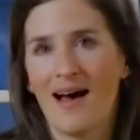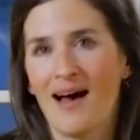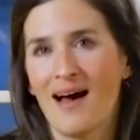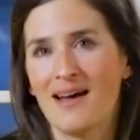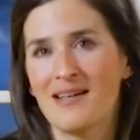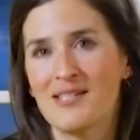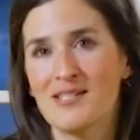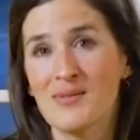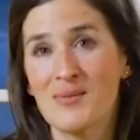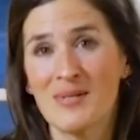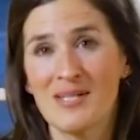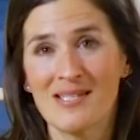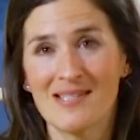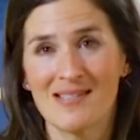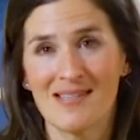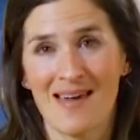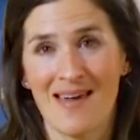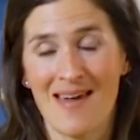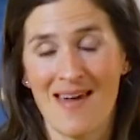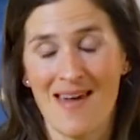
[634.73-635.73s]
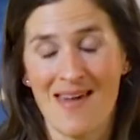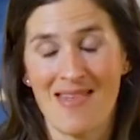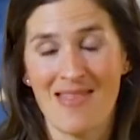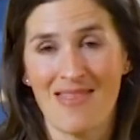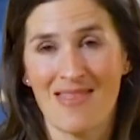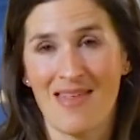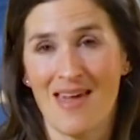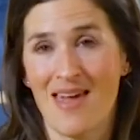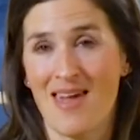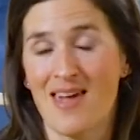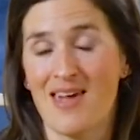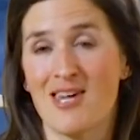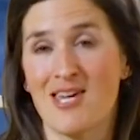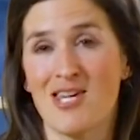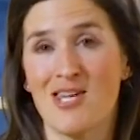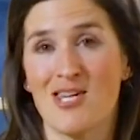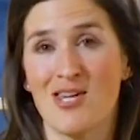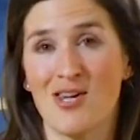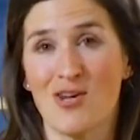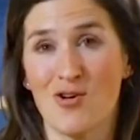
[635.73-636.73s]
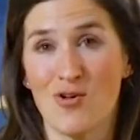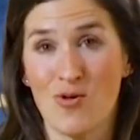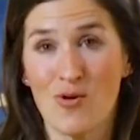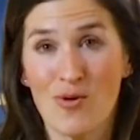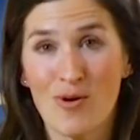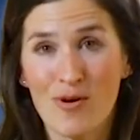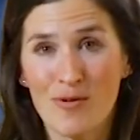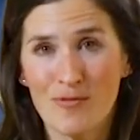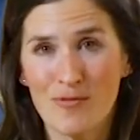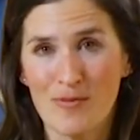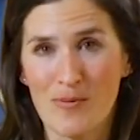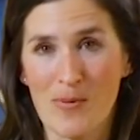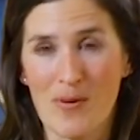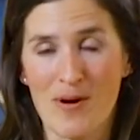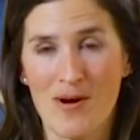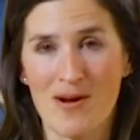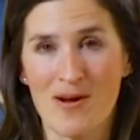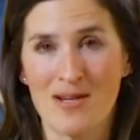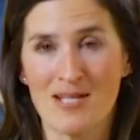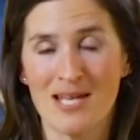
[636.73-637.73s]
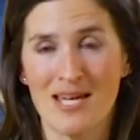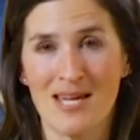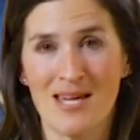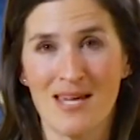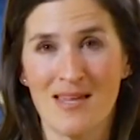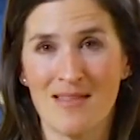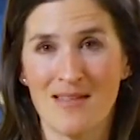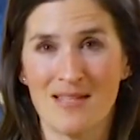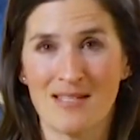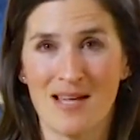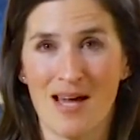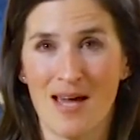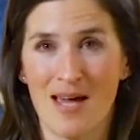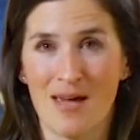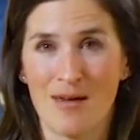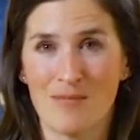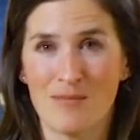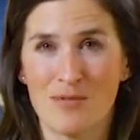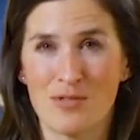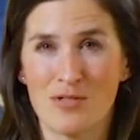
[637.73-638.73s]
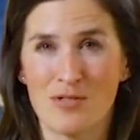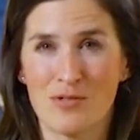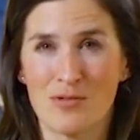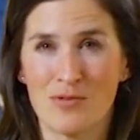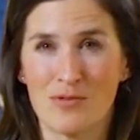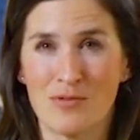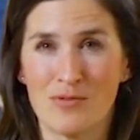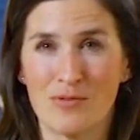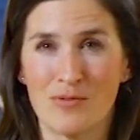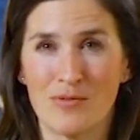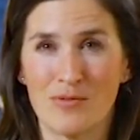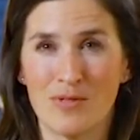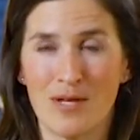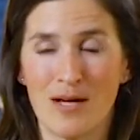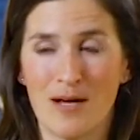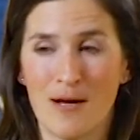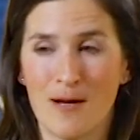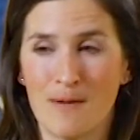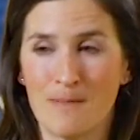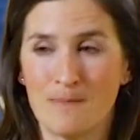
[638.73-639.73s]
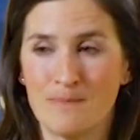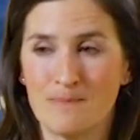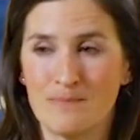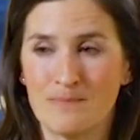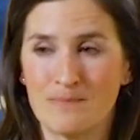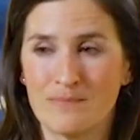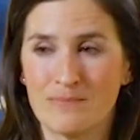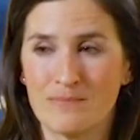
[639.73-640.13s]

I just want to say thank you for taking the time to